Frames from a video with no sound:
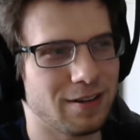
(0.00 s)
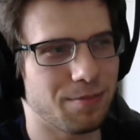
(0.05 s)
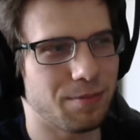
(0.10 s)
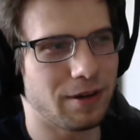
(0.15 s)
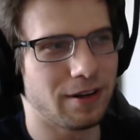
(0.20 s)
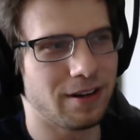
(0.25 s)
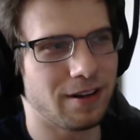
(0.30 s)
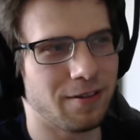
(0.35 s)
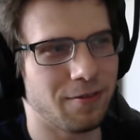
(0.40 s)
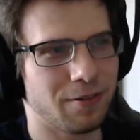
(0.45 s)

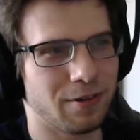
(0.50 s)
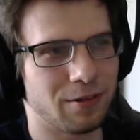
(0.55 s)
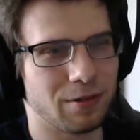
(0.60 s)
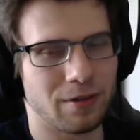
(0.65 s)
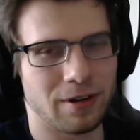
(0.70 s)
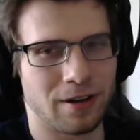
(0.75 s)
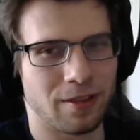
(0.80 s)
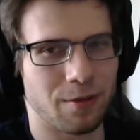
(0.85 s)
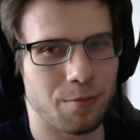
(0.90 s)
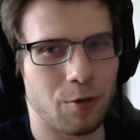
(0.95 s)
but it was one
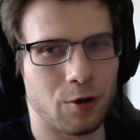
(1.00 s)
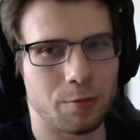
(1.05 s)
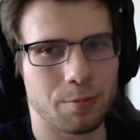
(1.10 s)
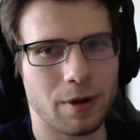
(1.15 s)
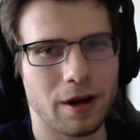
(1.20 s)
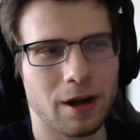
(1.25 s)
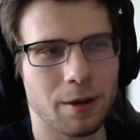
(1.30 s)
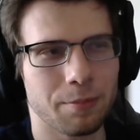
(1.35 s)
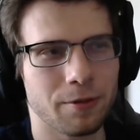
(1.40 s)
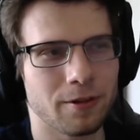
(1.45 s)
of the more
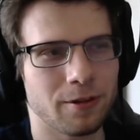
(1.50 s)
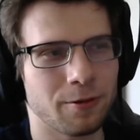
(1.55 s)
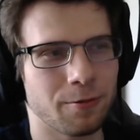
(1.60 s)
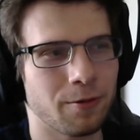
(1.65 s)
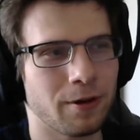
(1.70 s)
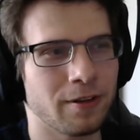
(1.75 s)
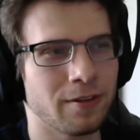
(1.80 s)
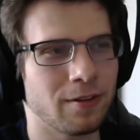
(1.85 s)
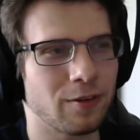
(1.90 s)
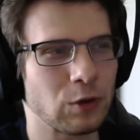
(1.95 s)
popular
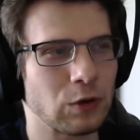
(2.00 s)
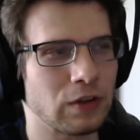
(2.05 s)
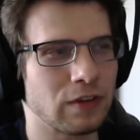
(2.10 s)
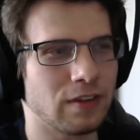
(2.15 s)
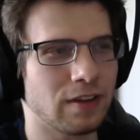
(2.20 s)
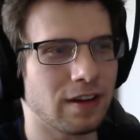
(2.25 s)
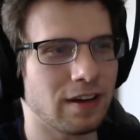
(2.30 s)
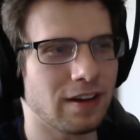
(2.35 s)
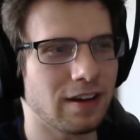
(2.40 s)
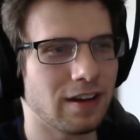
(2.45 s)
ones, so I was
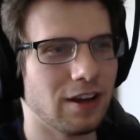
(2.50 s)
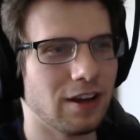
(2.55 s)
like,